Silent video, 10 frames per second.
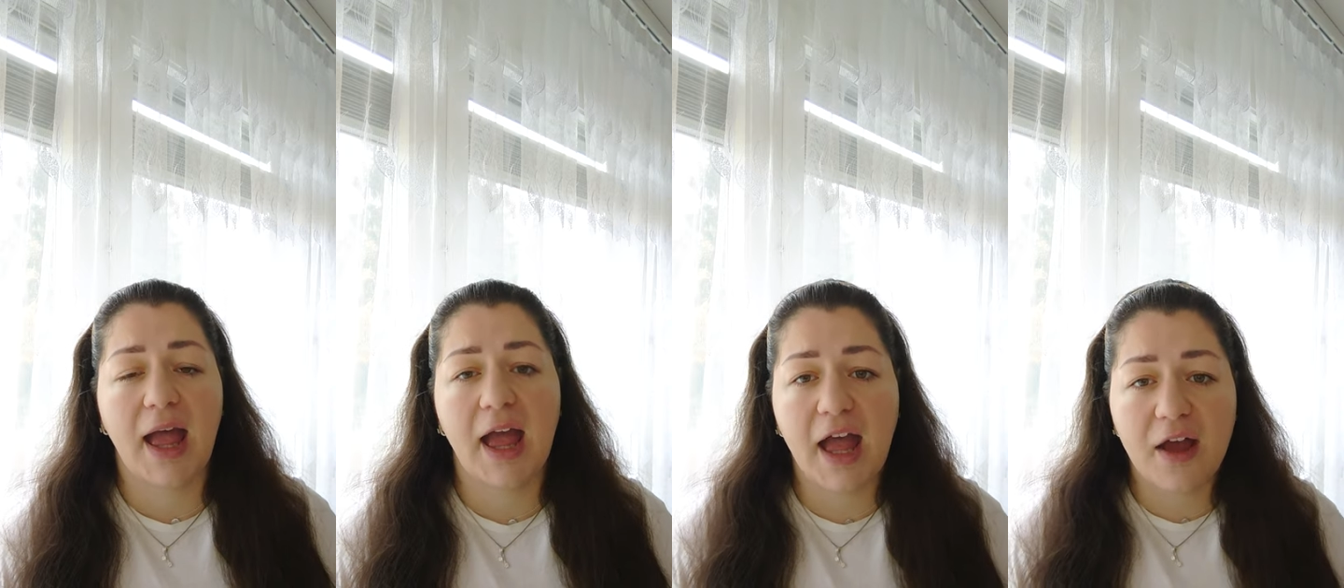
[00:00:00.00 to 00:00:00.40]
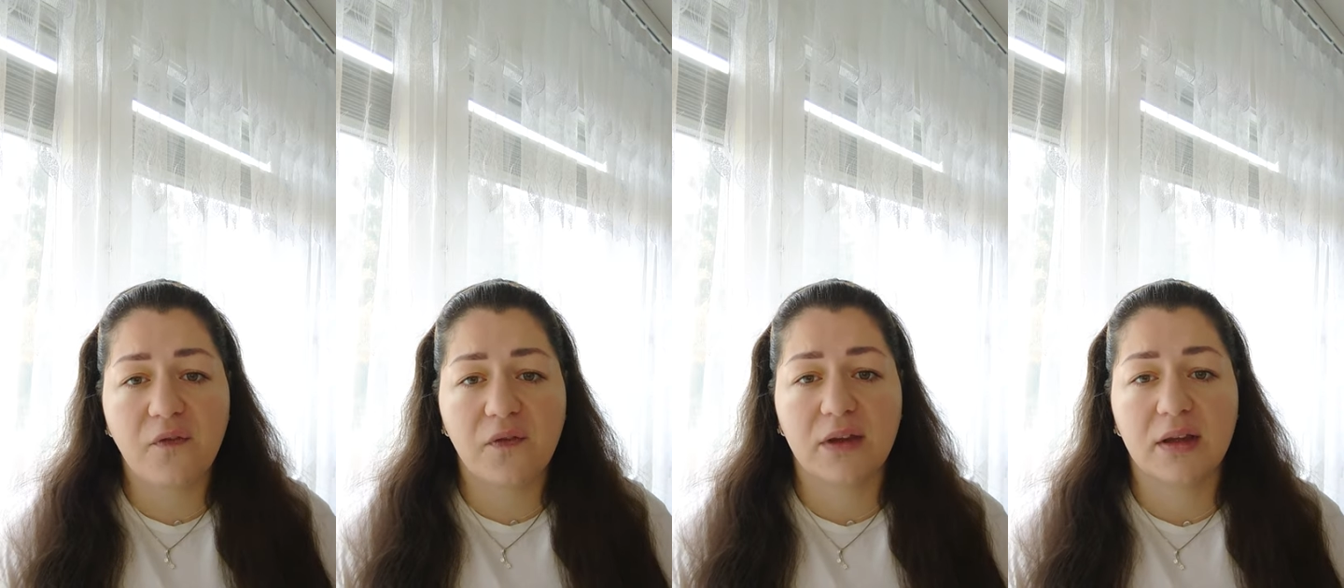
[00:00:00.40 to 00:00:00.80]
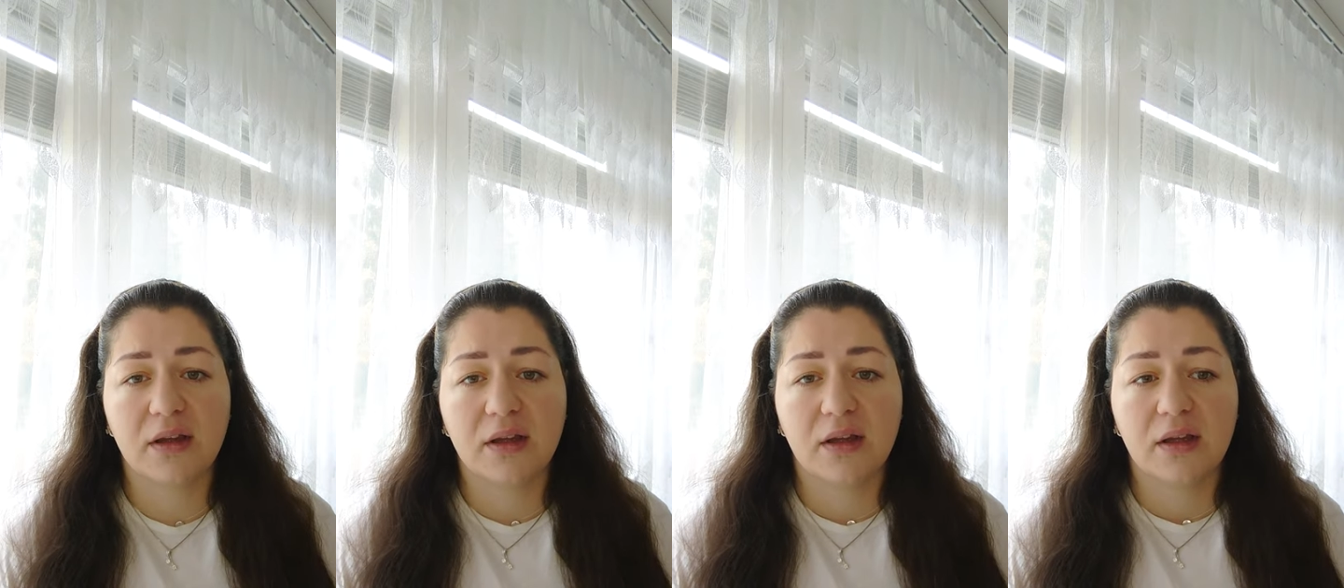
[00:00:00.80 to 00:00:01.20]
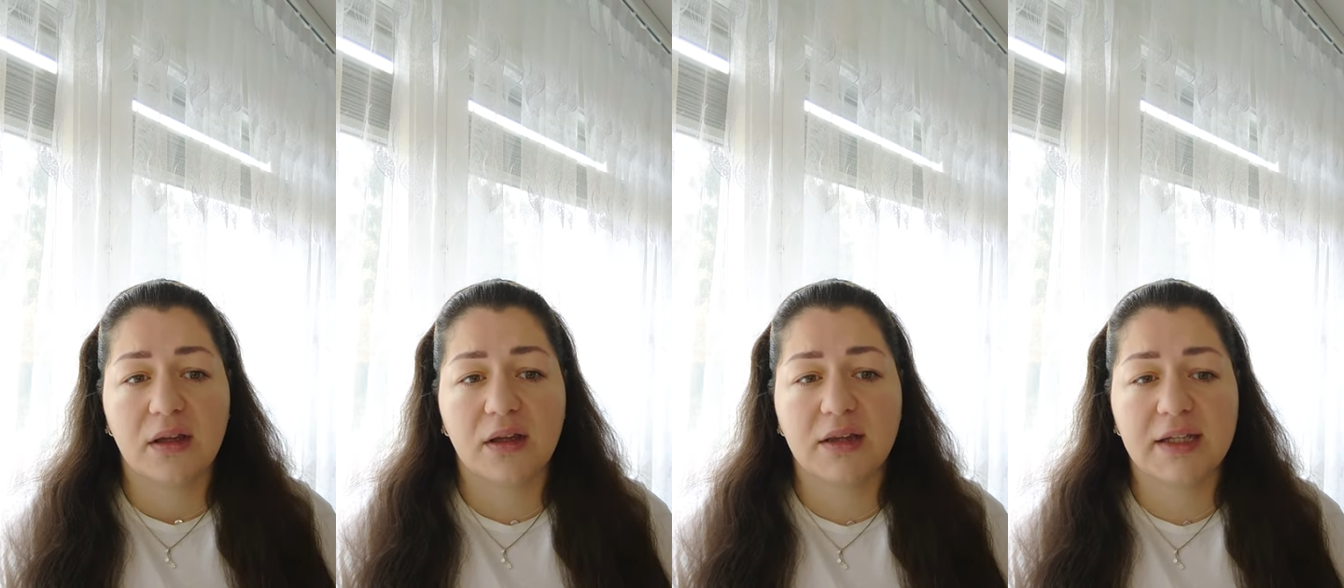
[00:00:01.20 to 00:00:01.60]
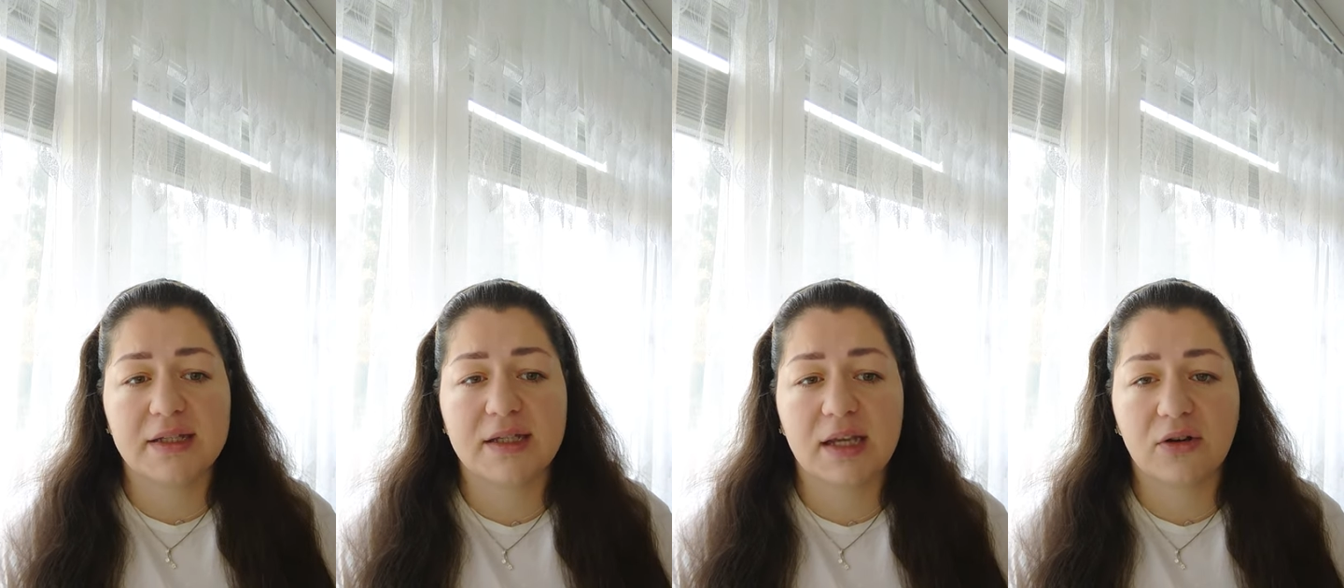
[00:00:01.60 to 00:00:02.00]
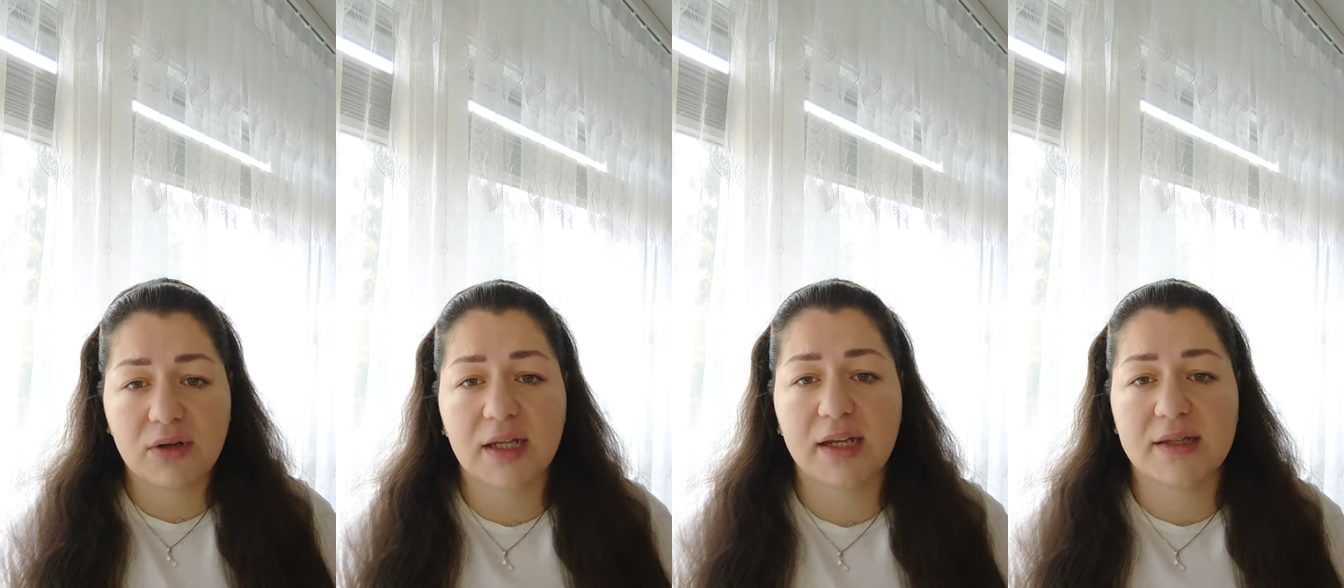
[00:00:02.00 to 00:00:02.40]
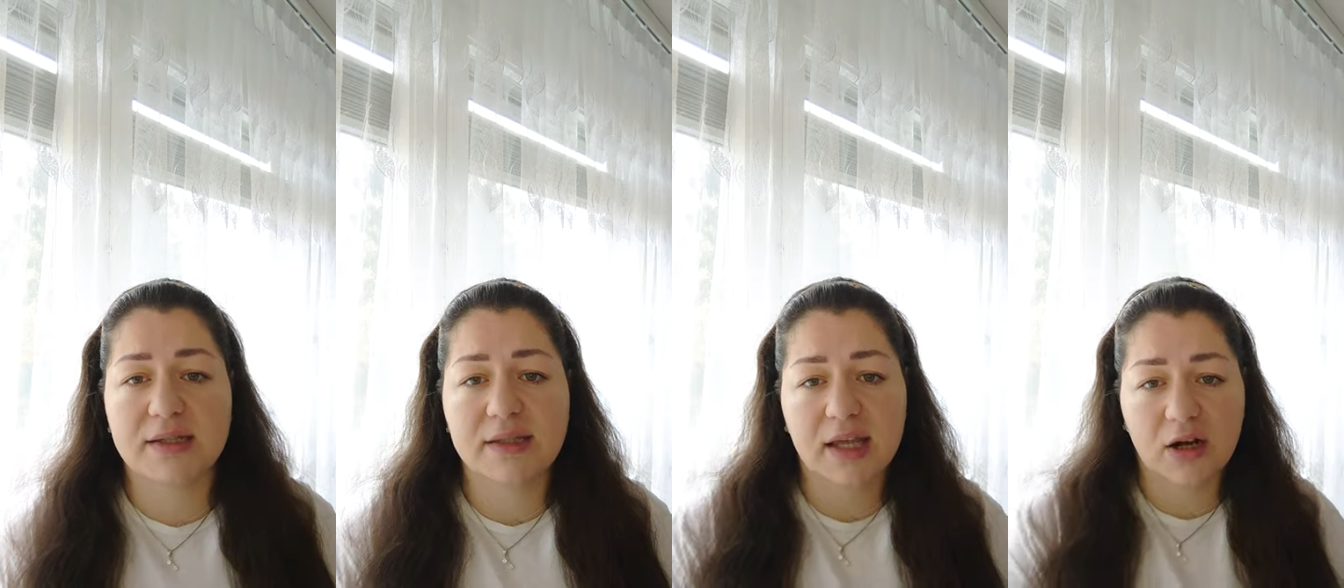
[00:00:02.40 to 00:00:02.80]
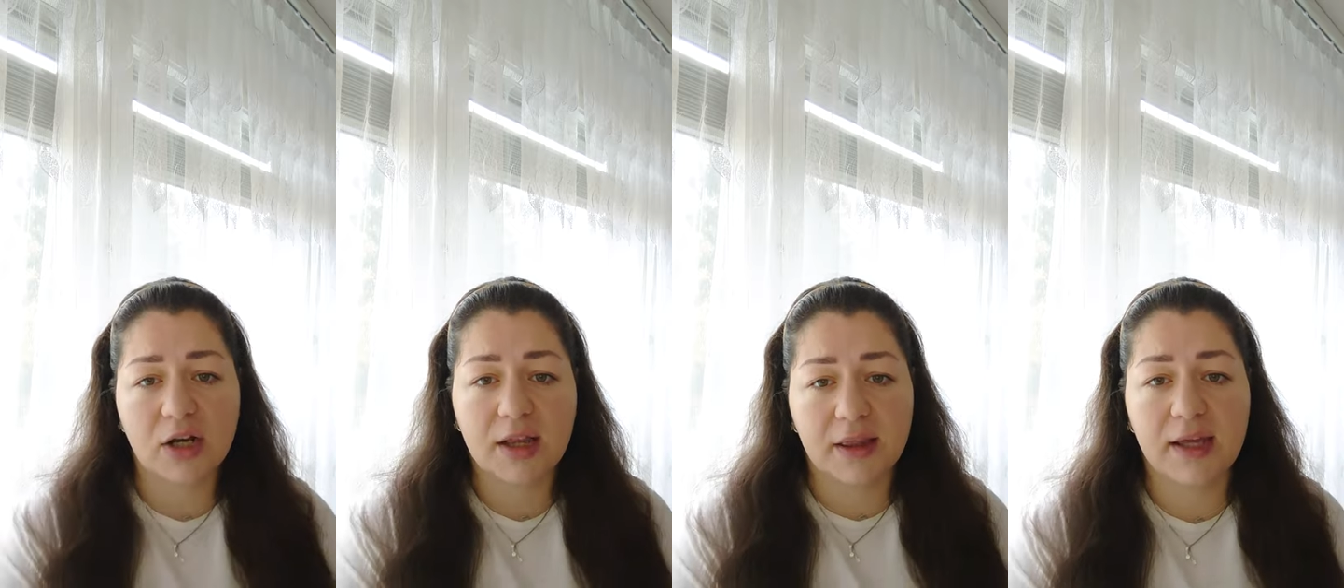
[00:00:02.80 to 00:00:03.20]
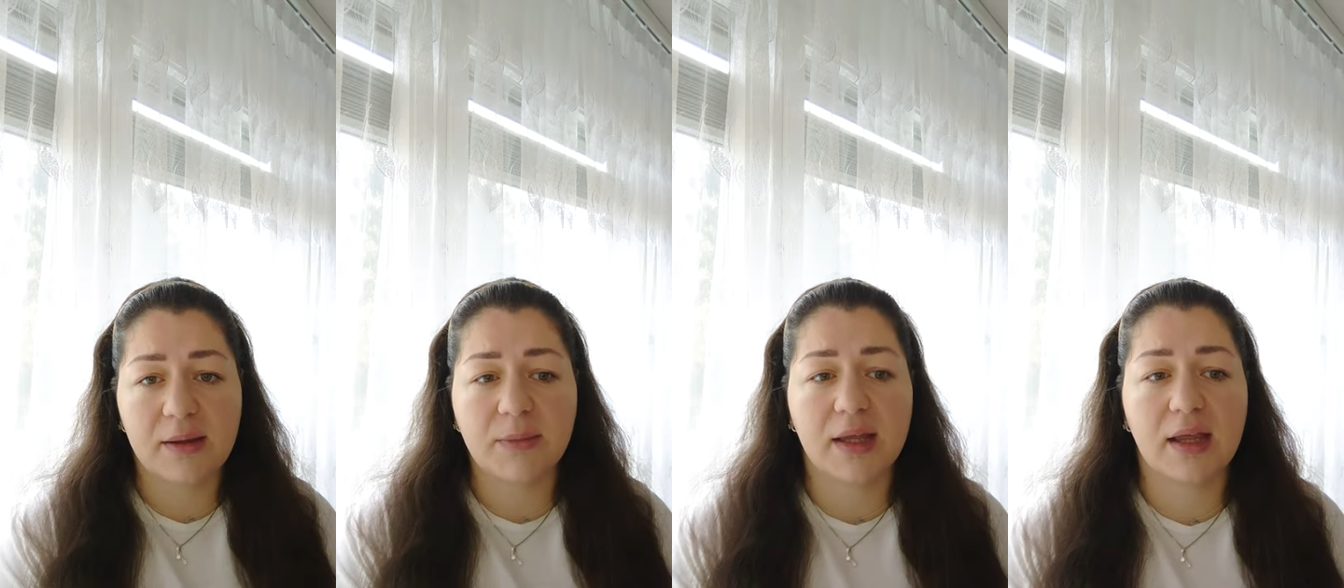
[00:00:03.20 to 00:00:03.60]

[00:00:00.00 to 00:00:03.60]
have these ingredients that are claimed,